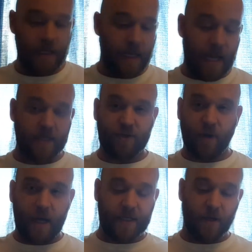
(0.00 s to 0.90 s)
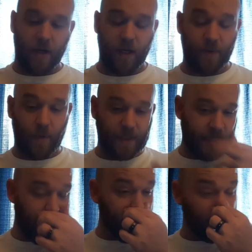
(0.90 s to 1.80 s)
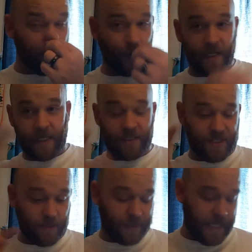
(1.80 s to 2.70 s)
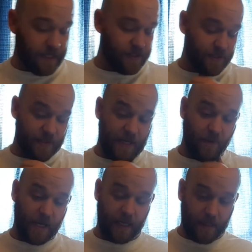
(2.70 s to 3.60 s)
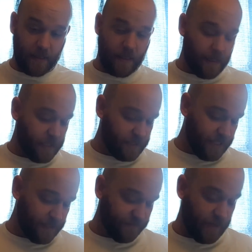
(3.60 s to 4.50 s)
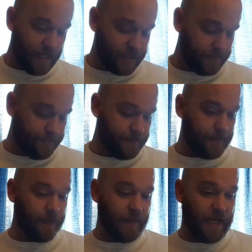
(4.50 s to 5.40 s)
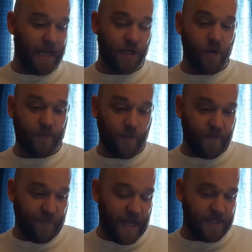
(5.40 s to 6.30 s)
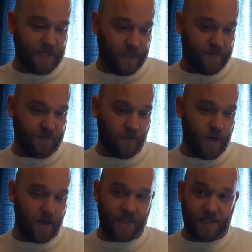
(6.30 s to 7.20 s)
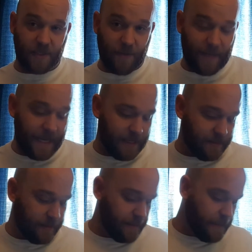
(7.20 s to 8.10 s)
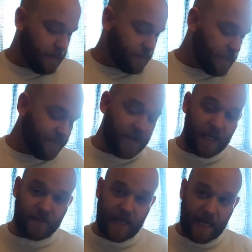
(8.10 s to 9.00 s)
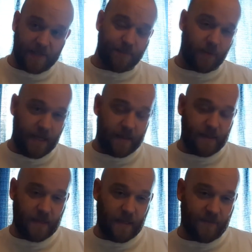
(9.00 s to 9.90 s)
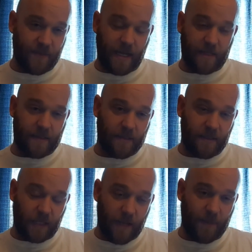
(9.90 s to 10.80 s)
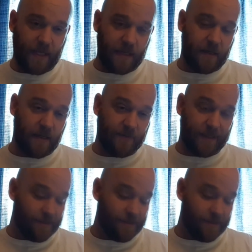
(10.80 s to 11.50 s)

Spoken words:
I just grind it all up at one time and then put it in sealed canisters. That way, it stays fresh. And I go through it fast enough to where it doesn't go bad. So I've got the house blend, I've got Colombian, I've got the